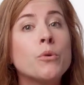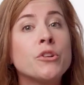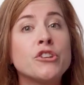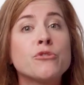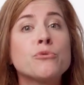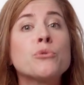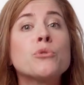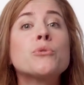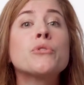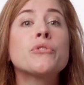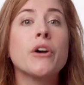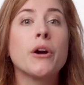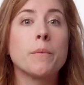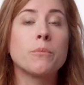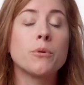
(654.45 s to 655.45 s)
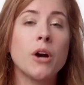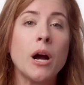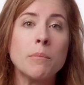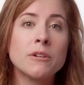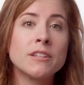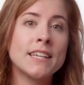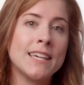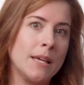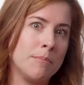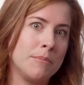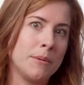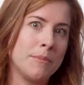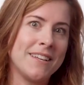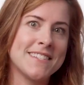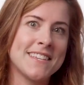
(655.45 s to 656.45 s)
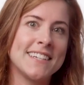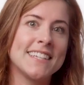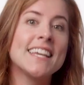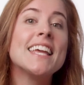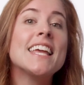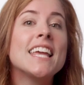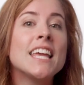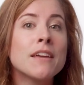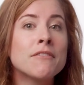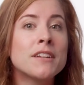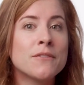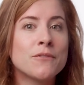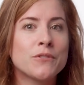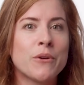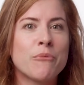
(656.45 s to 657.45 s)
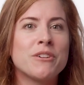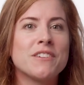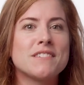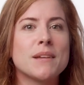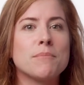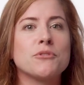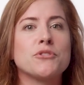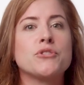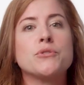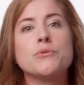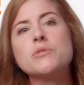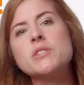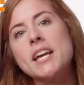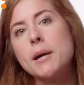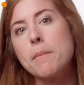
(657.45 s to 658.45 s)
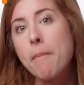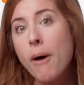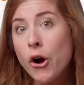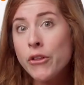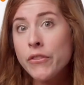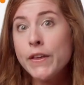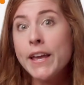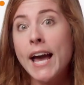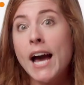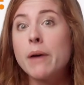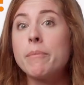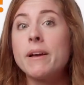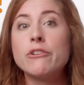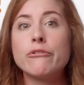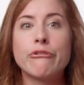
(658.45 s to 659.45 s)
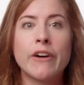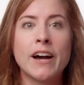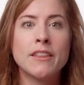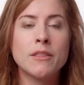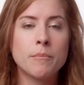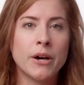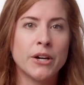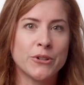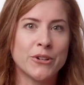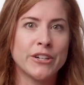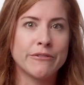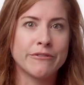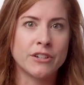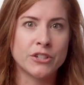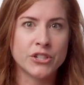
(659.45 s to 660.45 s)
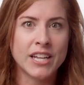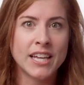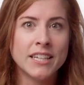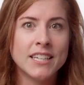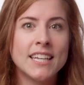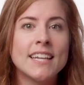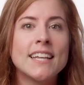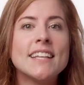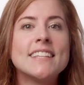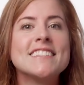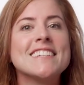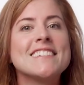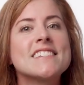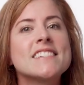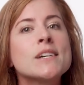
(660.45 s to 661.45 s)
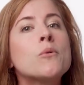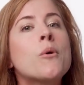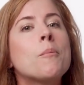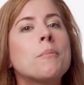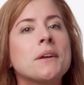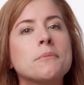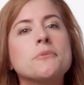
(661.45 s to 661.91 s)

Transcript: When your rules are properly implemented, even if someone is able to take apart the app and find the moderator functionality, they still won't be